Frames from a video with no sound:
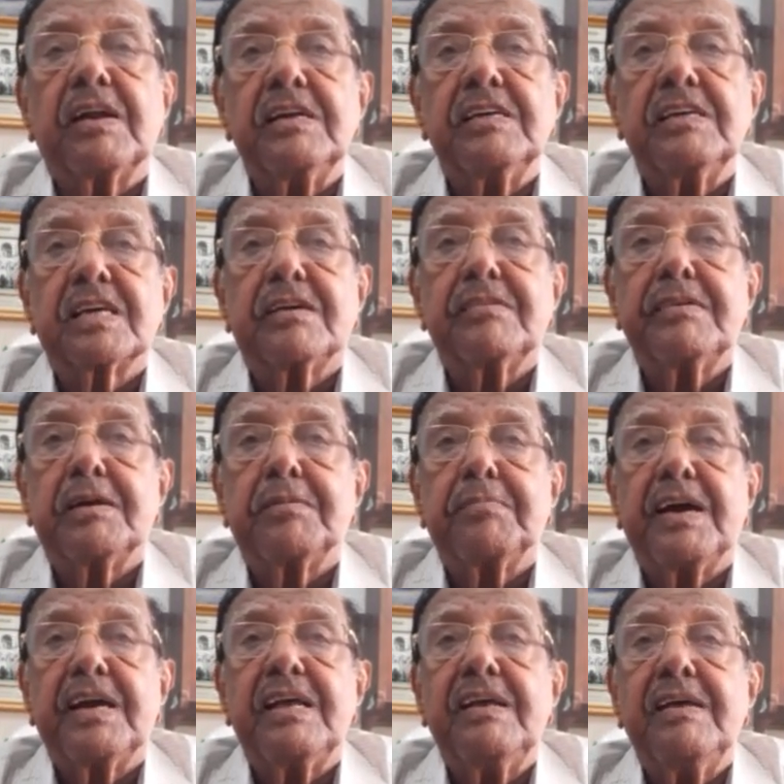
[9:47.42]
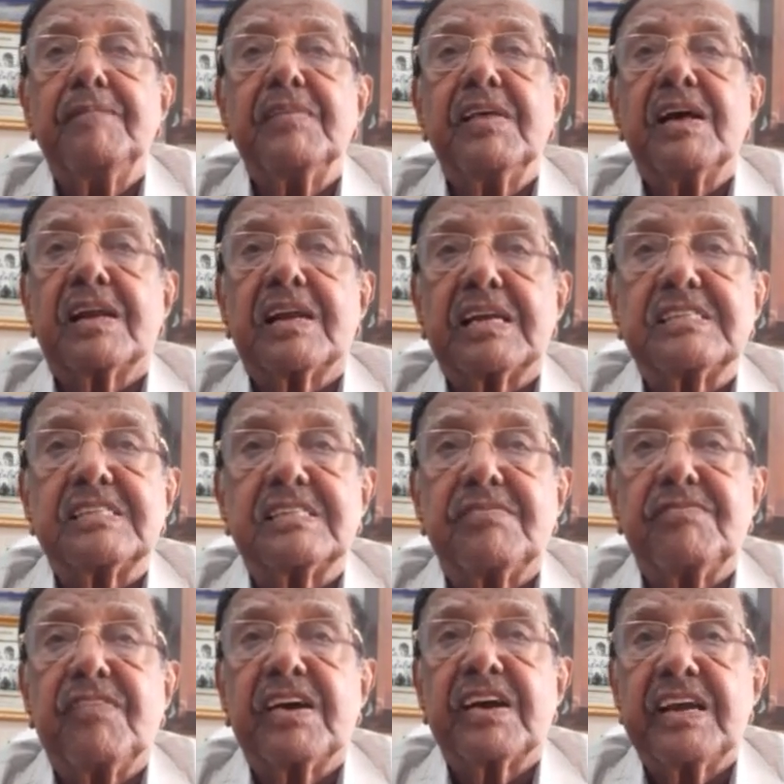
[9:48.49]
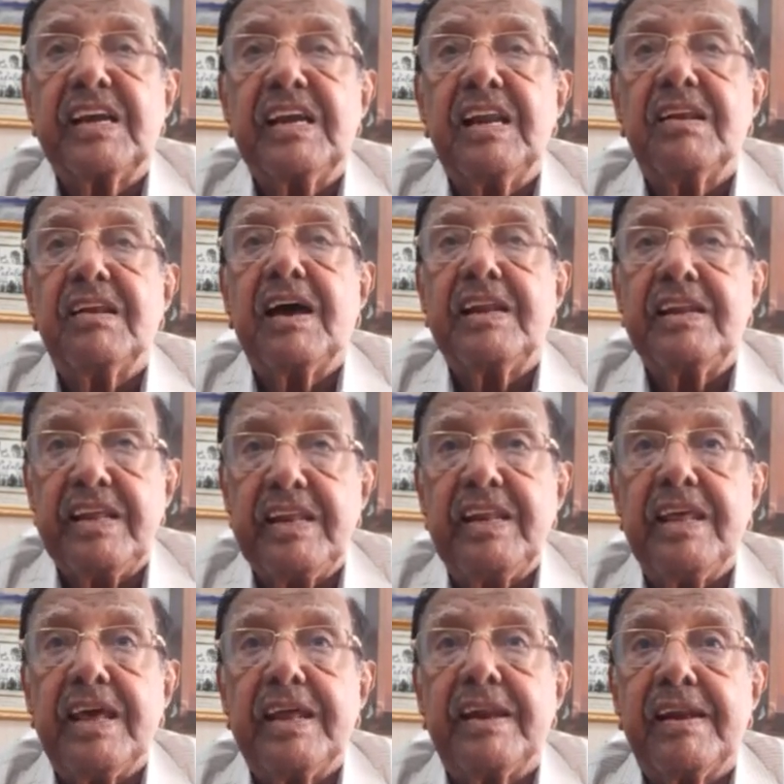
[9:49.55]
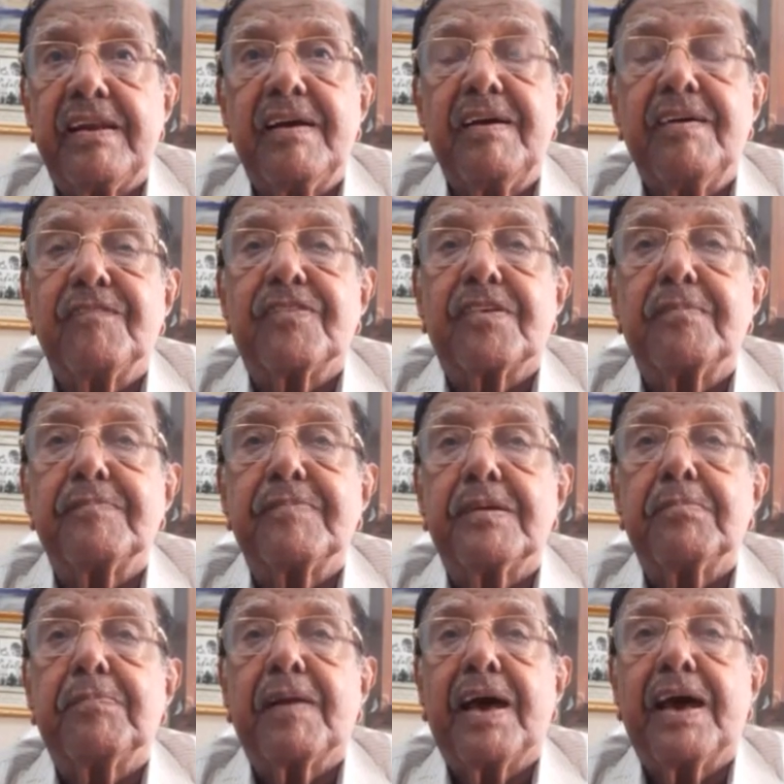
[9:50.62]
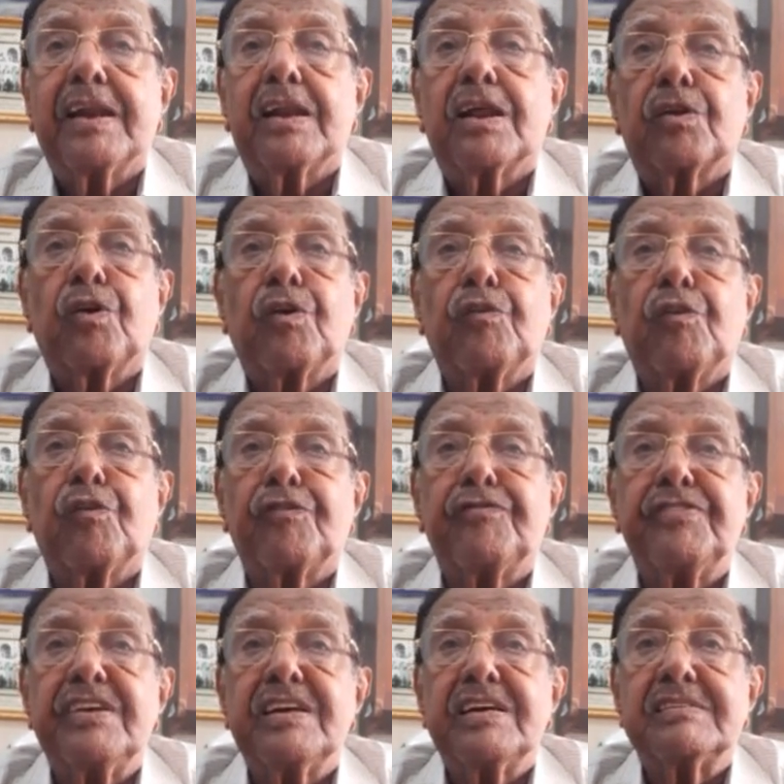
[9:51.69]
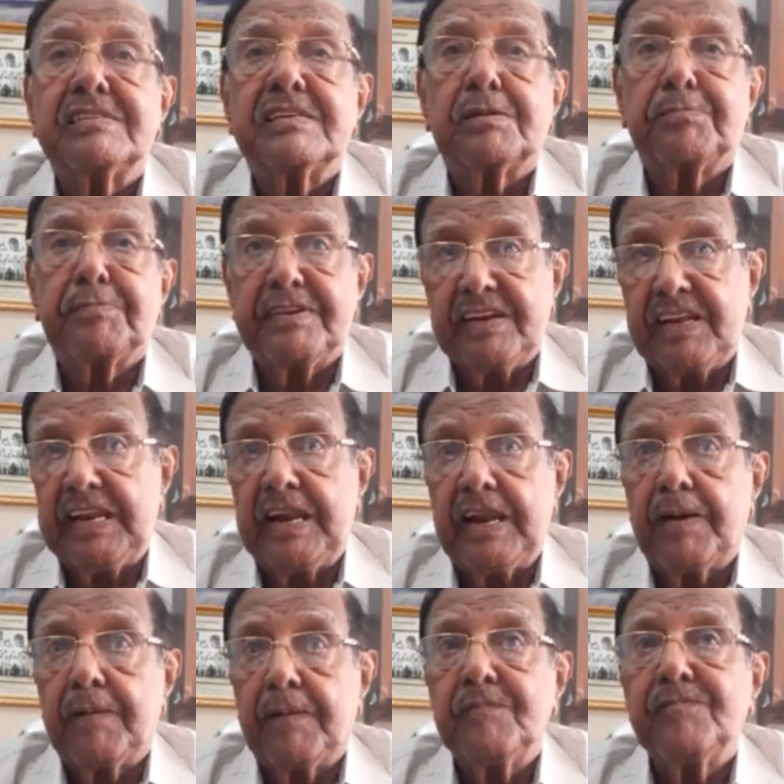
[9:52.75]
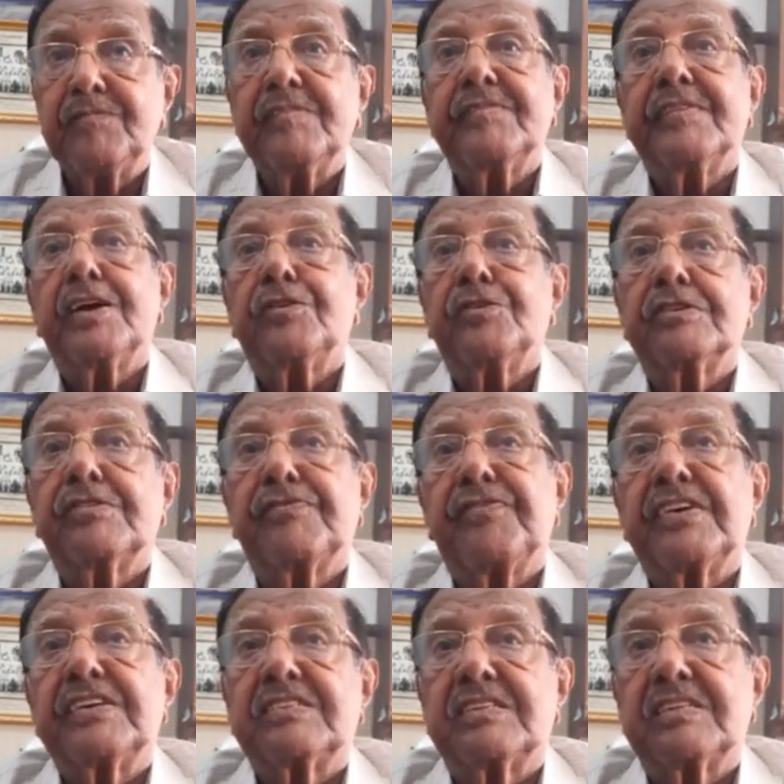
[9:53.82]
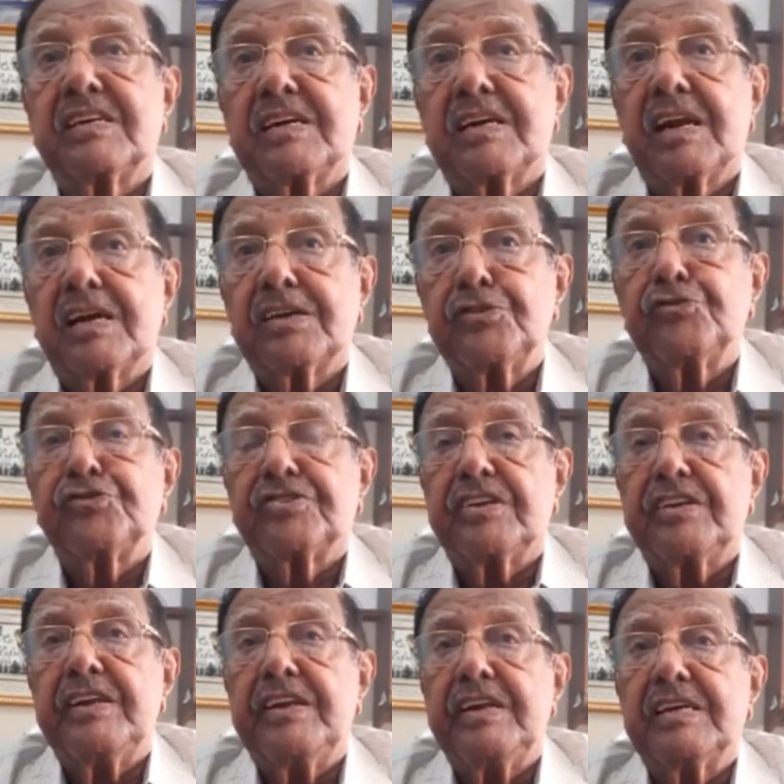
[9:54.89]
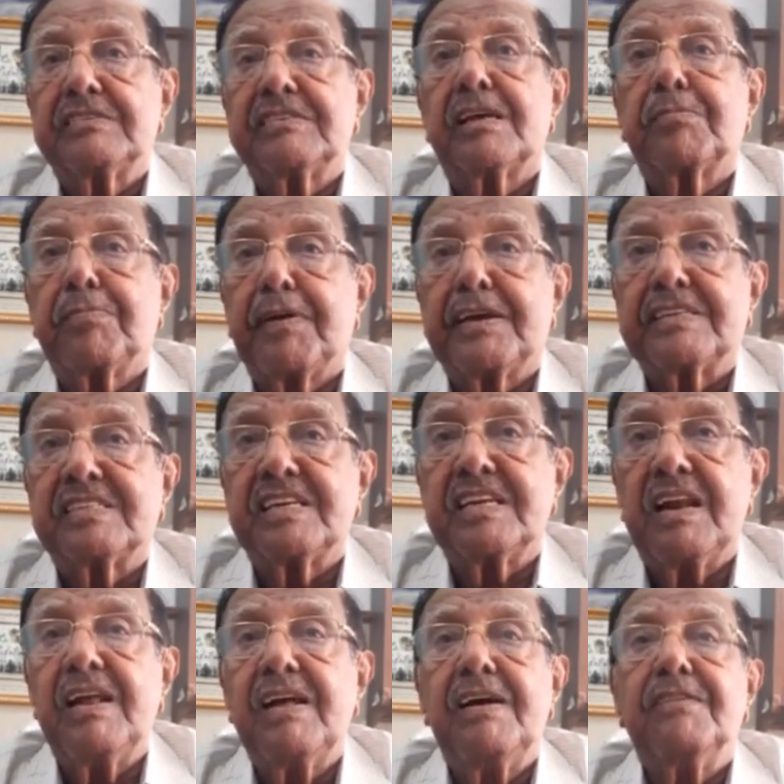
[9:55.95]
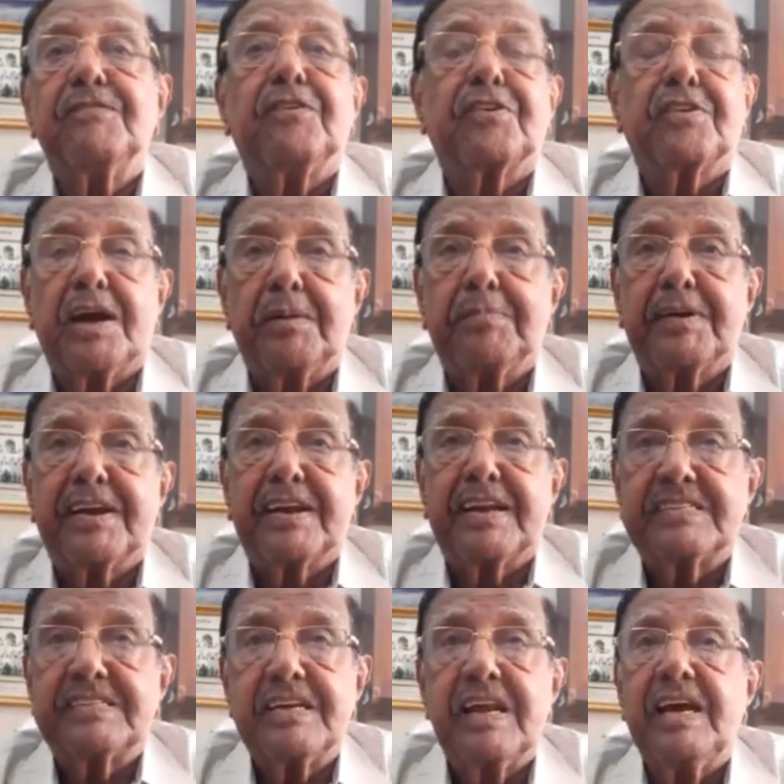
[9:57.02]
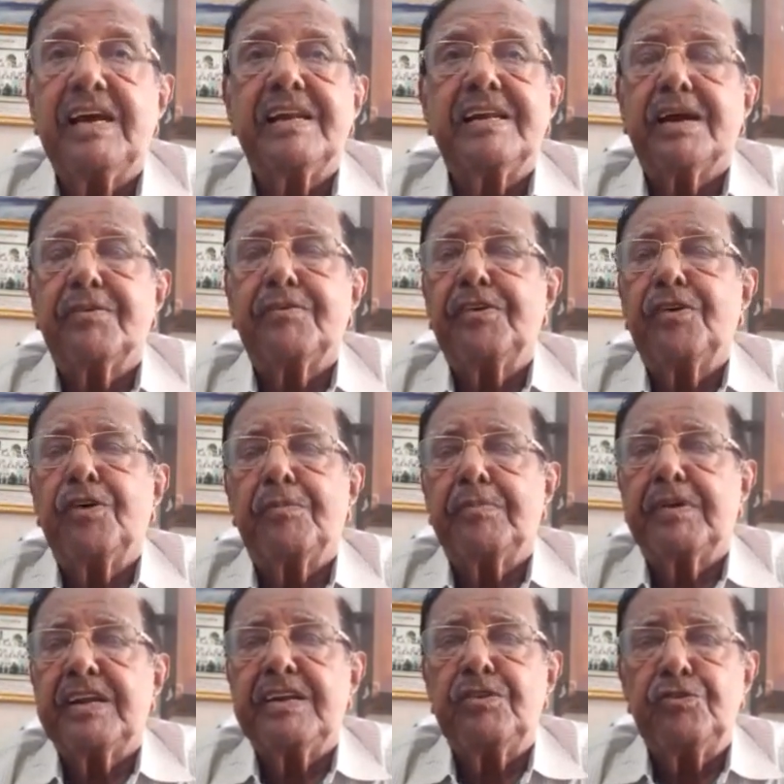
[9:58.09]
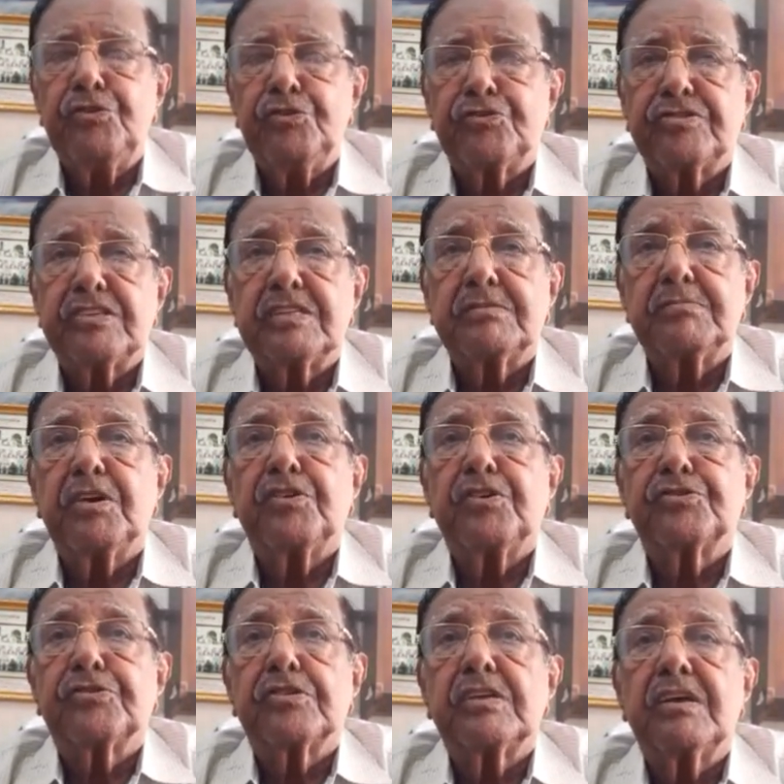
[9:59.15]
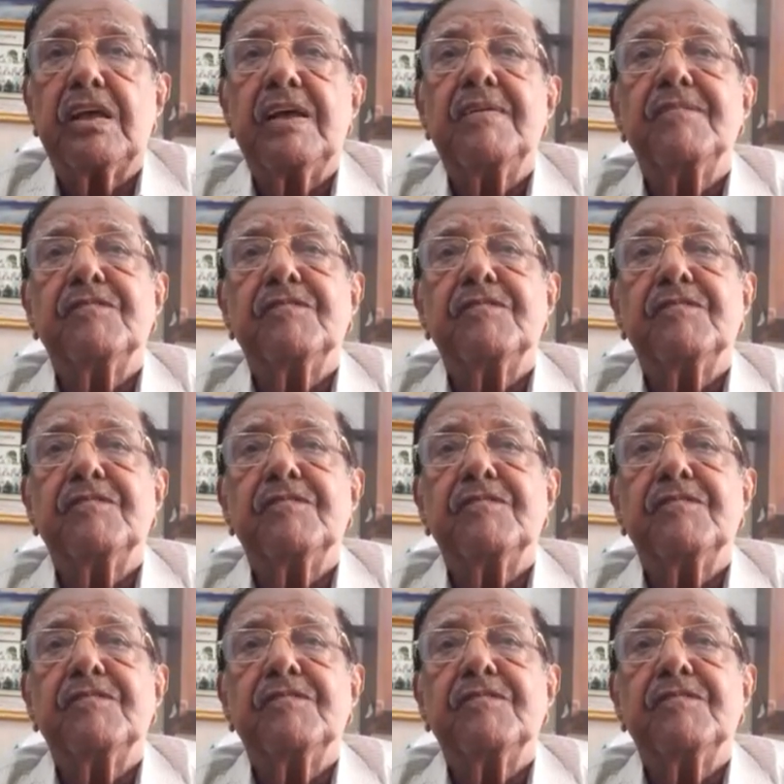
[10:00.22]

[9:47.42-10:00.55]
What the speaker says: discovered by Rustam Vakil, an Indian from the plant Rauwolfia serpentina. That was the first drug used in India, Serpacil, for hypertension. Never nobody uses because of the